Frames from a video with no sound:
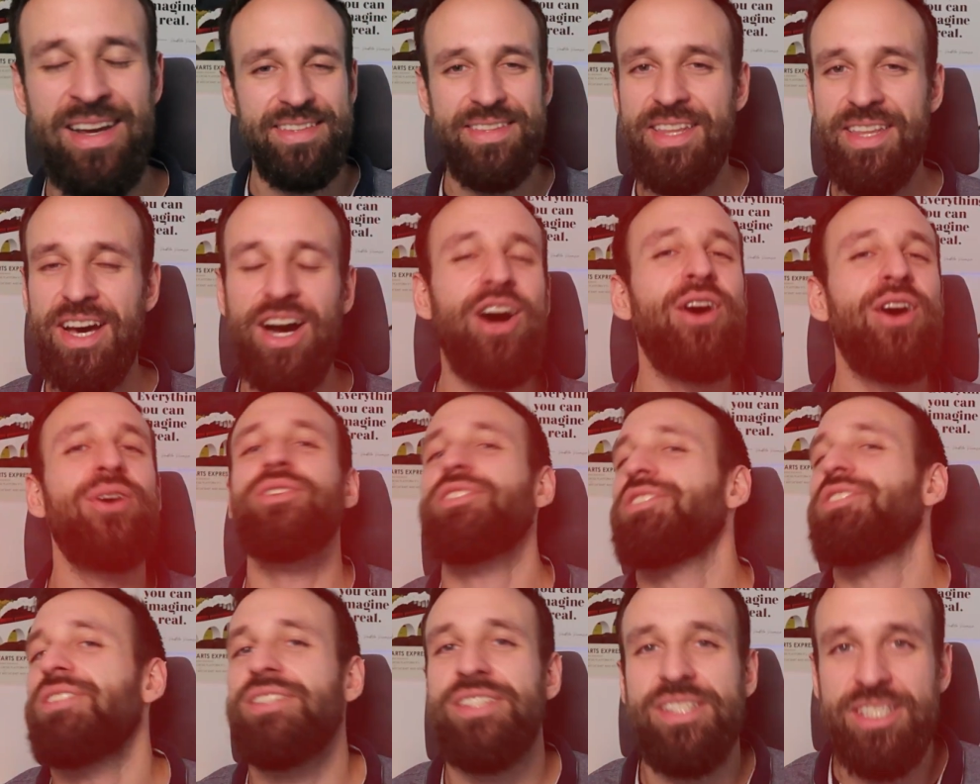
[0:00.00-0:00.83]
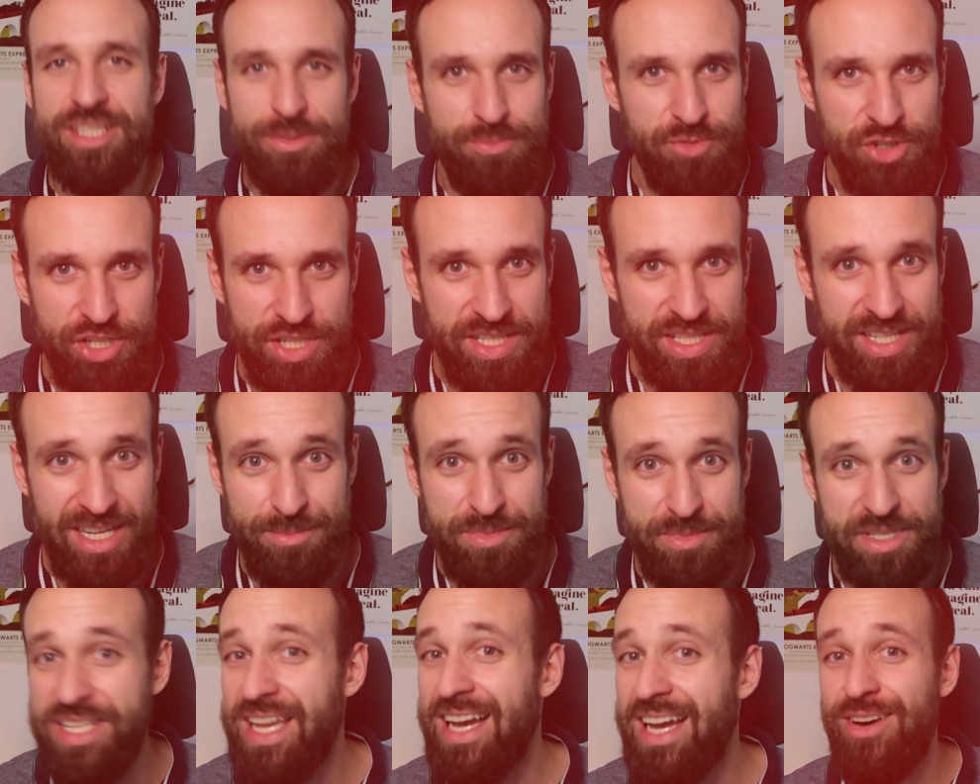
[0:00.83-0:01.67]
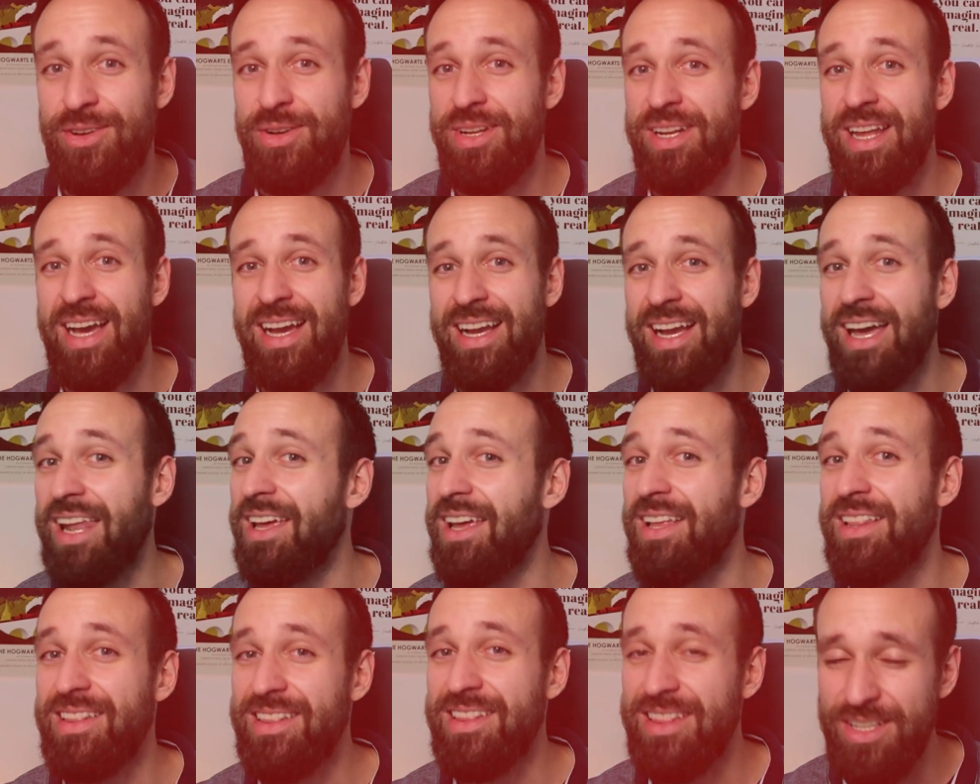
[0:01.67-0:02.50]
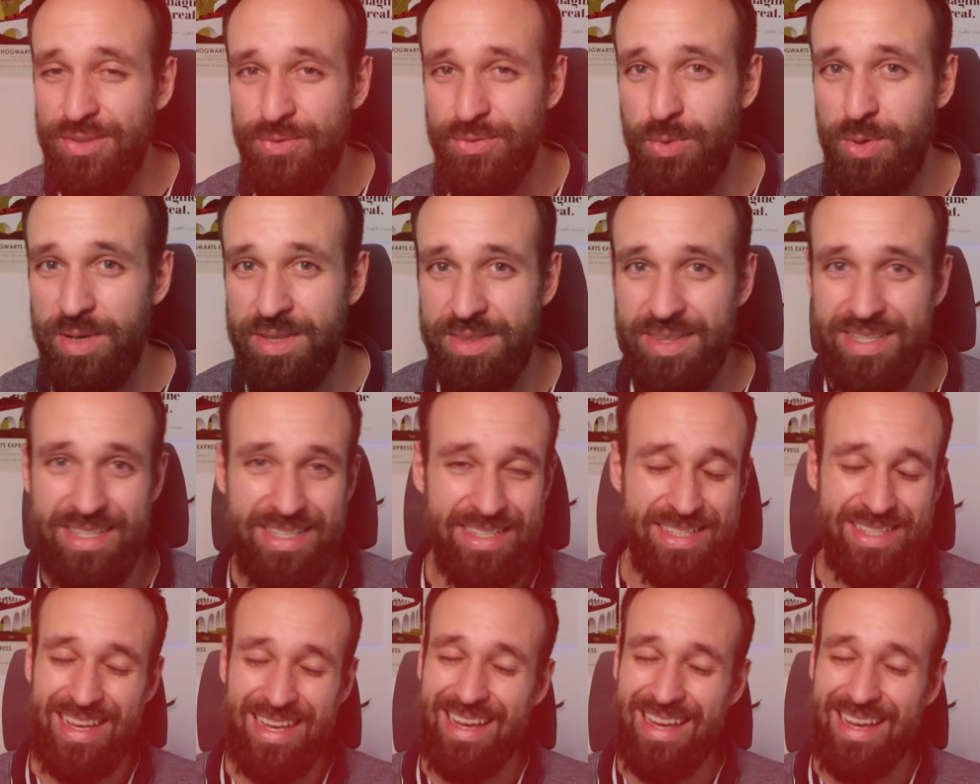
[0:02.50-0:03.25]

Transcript: the whole system just comes down and I gotta live with this.